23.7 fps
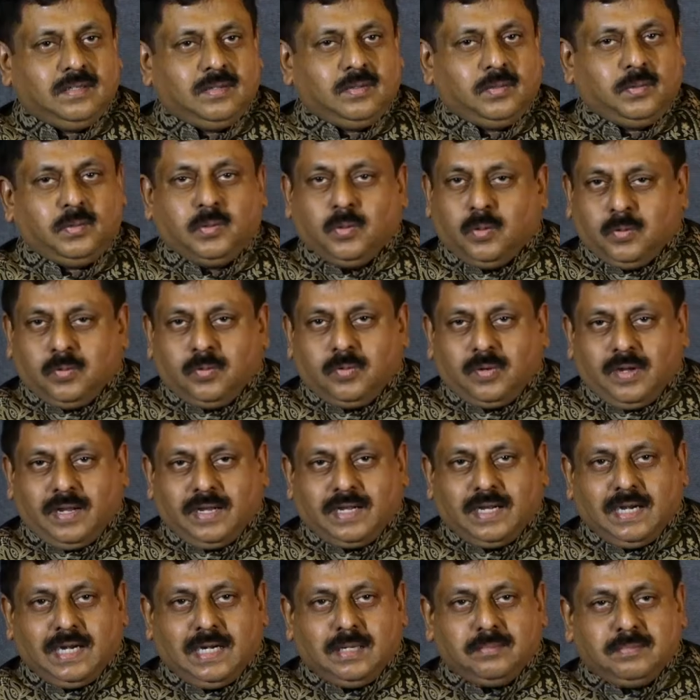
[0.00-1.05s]
No
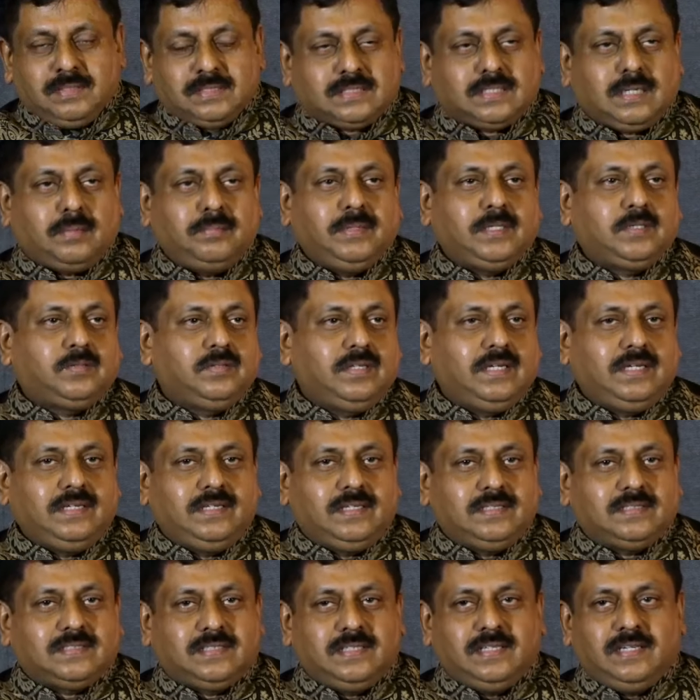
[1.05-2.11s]
academics coming to the
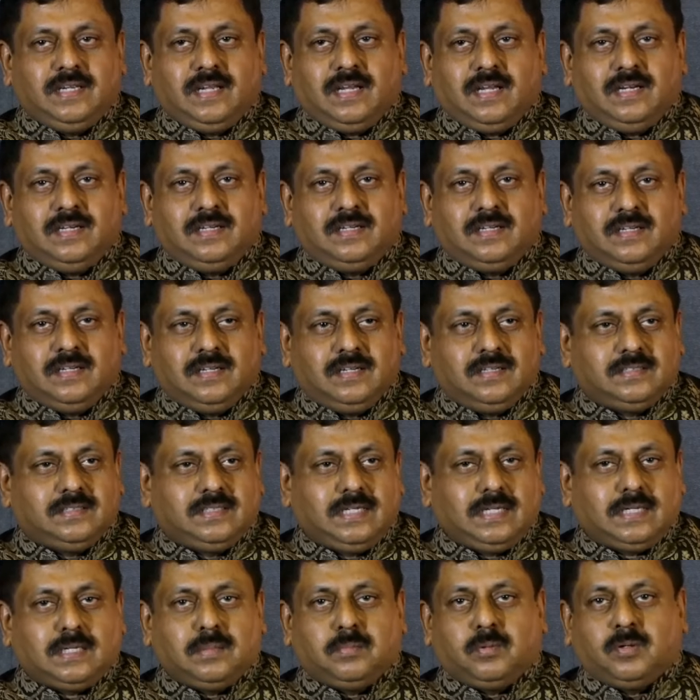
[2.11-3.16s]
industry and
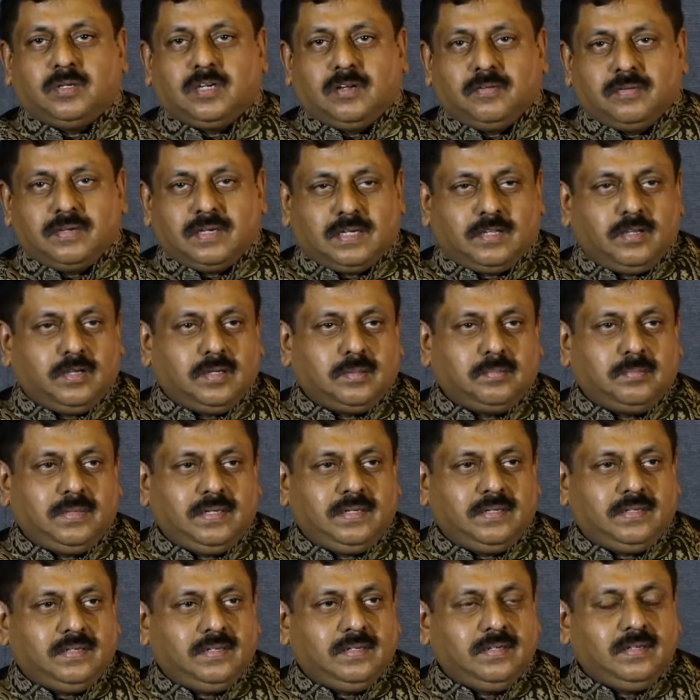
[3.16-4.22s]
check about our
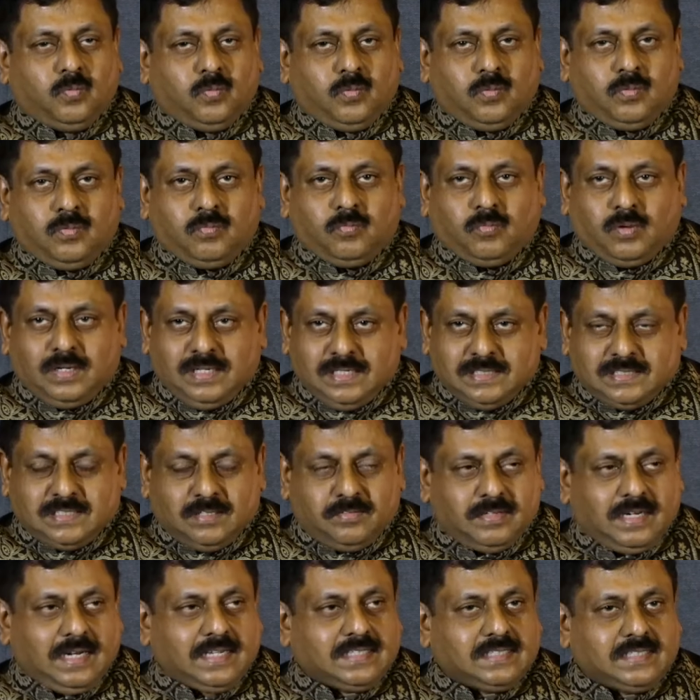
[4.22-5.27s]
requirement. What is
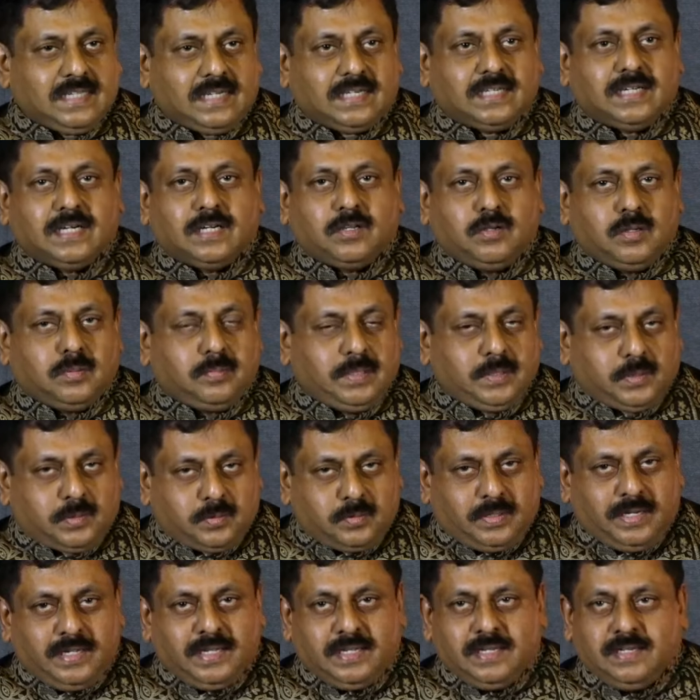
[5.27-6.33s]
our exact requirement
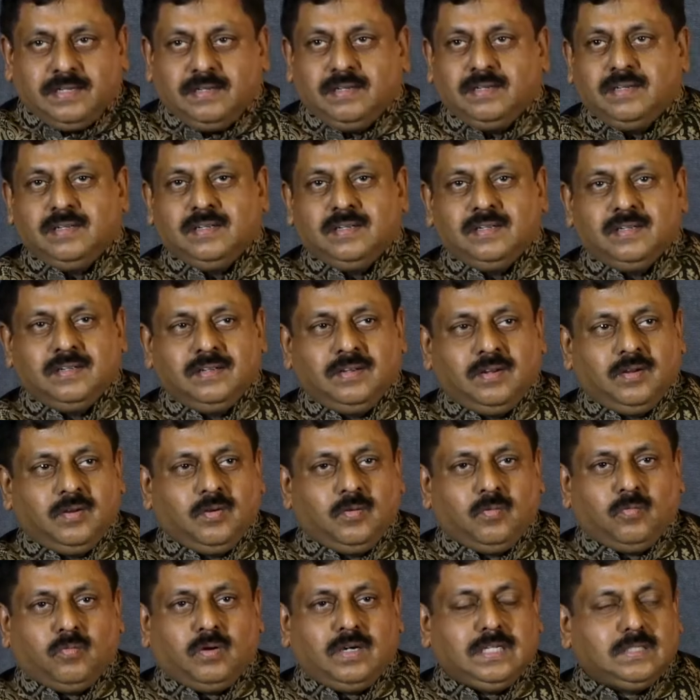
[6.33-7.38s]
today?
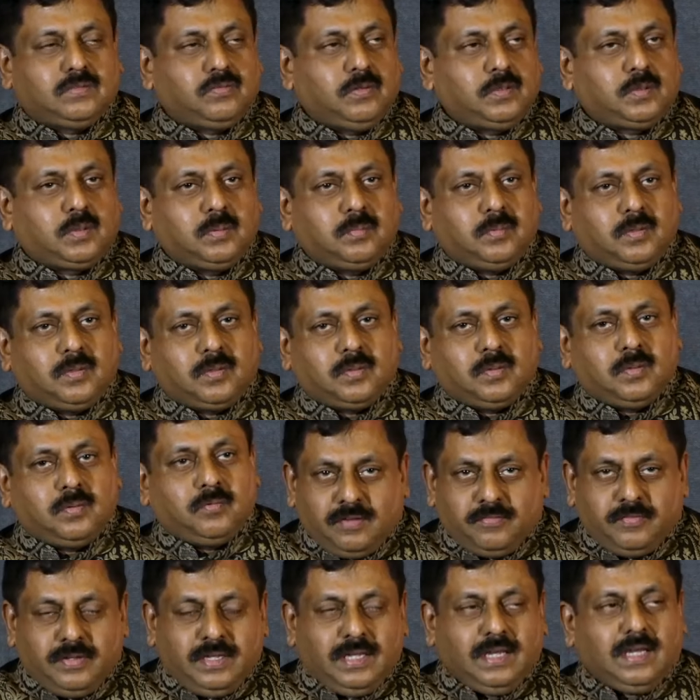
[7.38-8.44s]
What is for tomorrow?
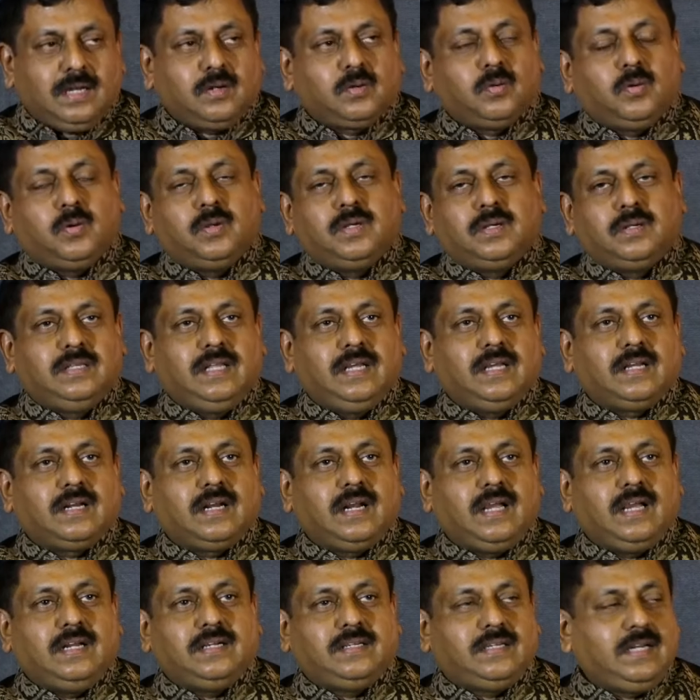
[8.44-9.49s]
We are going there
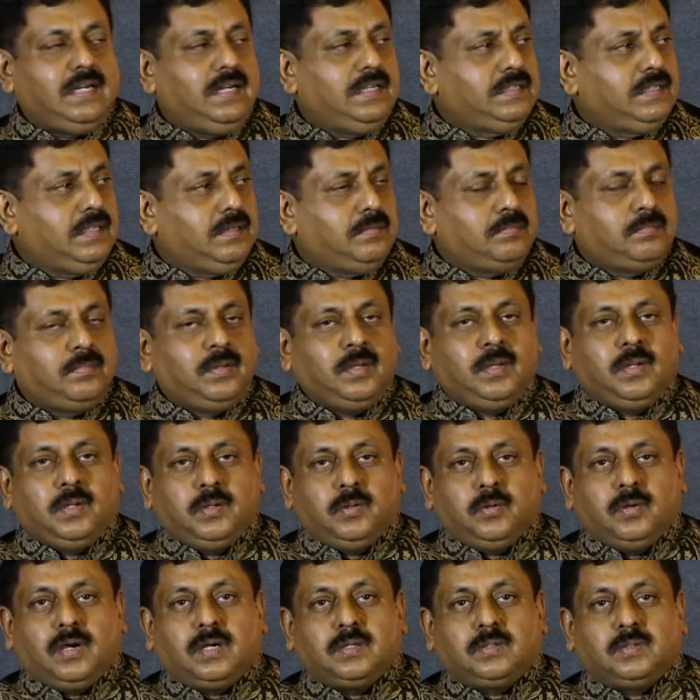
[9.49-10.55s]
and telling them,
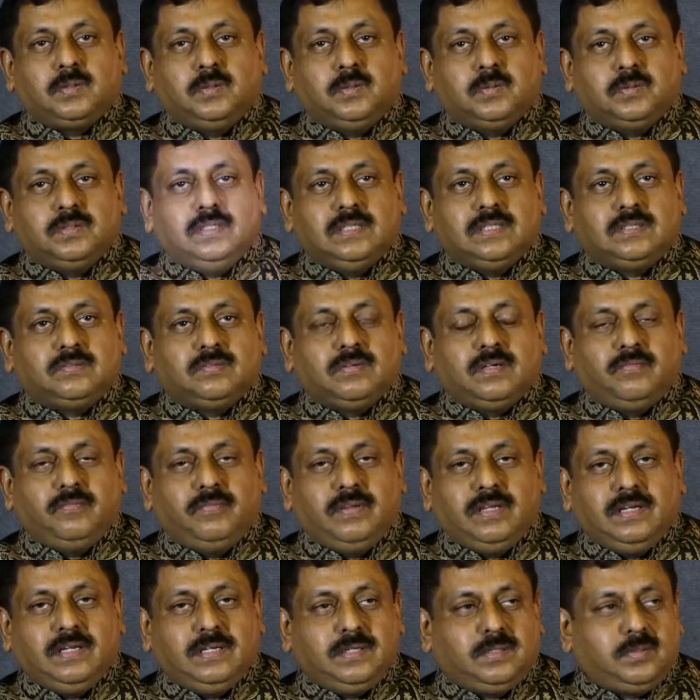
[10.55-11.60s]
you have to do this one.
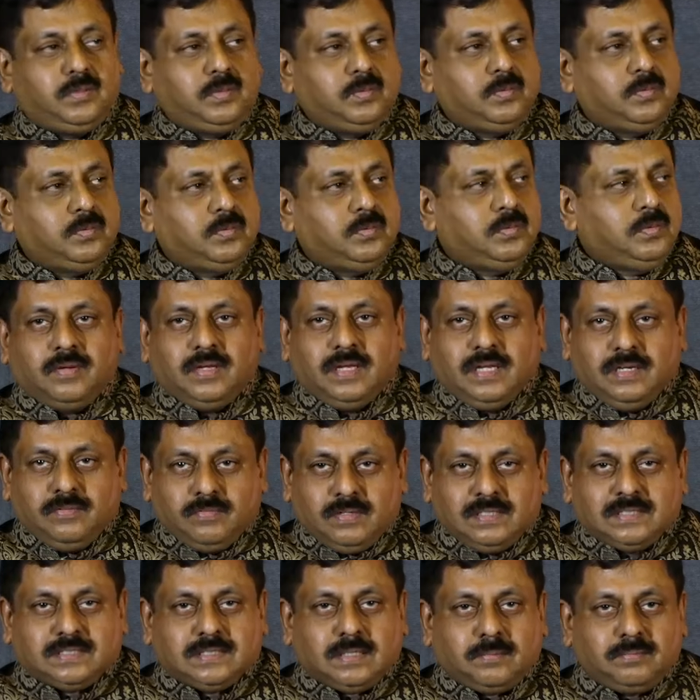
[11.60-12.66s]
We need to
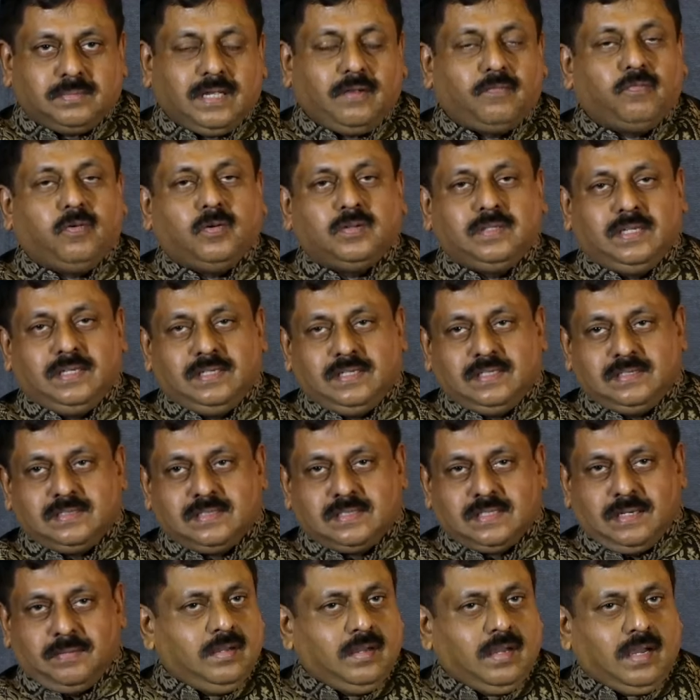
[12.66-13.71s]
invent something for the
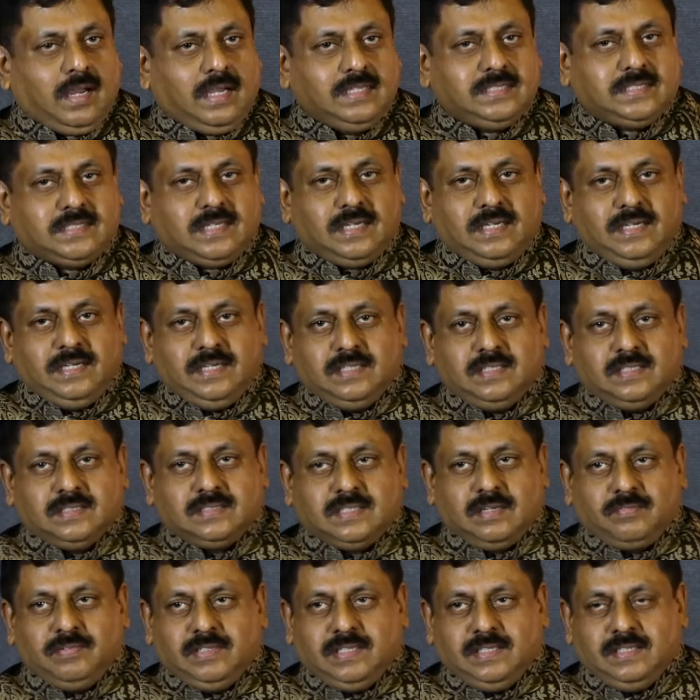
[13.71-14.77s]
industry. I studied
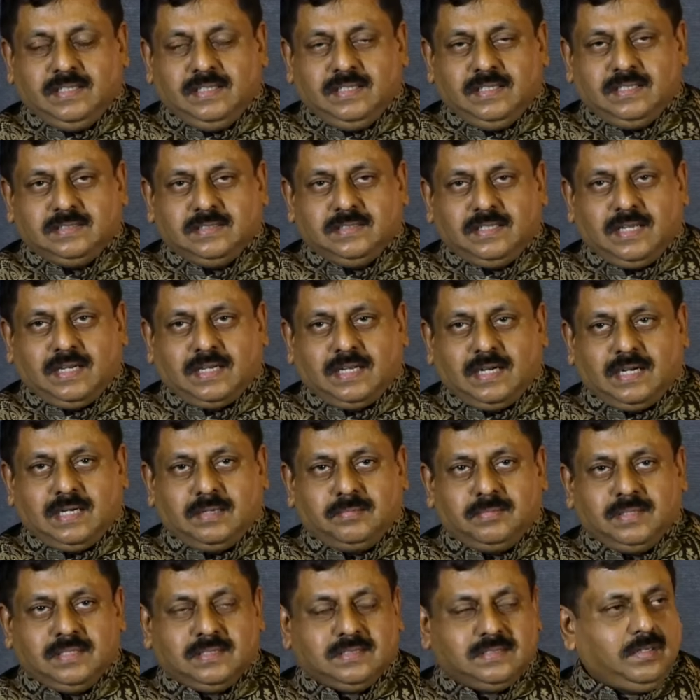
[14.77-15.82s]
17 years in the
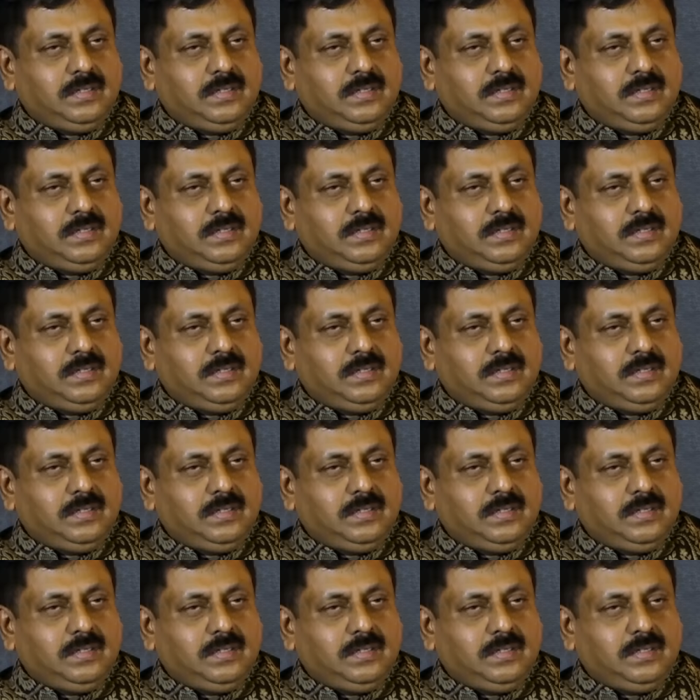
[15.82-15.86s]
academics.